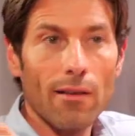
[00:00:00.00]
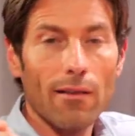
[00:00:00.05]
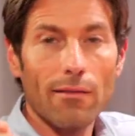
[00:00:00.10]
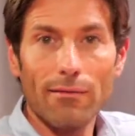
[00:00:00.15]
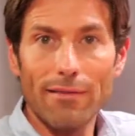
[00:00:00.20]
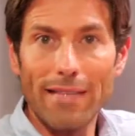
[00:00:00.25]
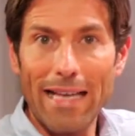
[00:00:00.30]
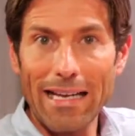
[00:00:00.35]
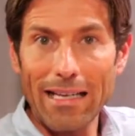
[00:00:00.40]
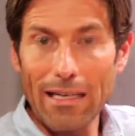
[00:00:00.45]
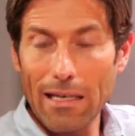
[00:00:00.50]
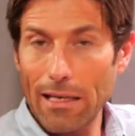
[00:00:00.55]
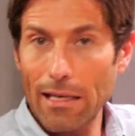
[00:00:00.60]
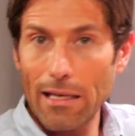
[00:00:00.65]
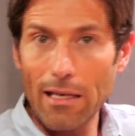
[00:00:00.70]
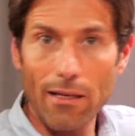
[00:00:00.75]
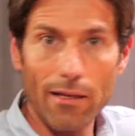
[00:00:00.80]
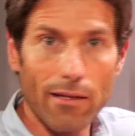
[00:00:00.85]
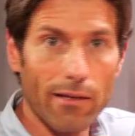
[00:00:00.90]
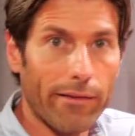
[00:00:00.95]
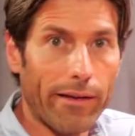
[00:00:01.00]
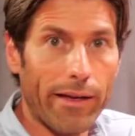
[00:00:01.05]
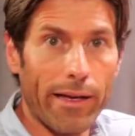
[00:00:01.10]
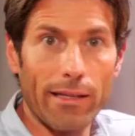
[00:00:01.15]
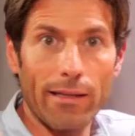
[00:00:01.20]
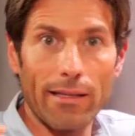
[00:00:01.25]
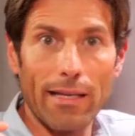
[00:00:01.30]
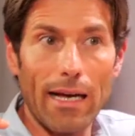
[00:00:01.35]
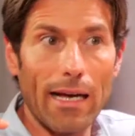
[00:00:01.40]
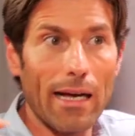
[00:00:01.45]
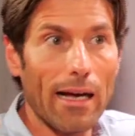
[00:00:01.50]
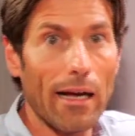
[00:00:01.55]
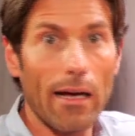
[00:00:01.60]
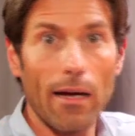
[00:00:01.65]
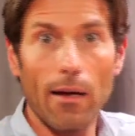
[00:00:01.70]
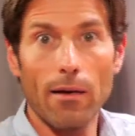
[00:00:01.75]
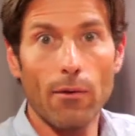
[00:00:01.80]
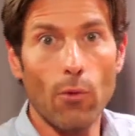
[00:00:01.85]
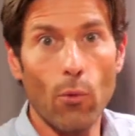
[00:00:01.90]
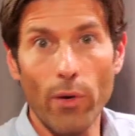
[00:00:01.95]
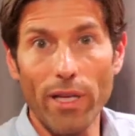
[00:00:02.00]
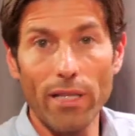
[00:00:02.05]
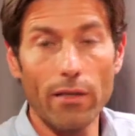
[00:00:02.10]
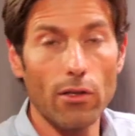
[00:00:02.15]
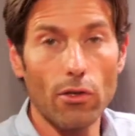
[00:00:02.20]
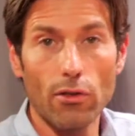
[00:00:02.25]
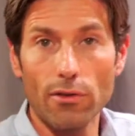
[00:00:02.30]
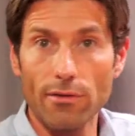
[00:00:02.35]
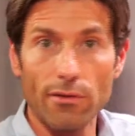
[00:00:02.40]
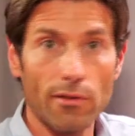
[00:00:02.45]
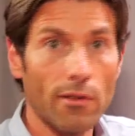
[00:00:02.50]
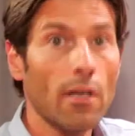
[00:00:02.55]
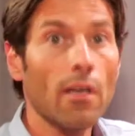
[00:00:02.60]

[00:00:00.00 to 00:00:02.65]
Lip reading: Decklink and Windows,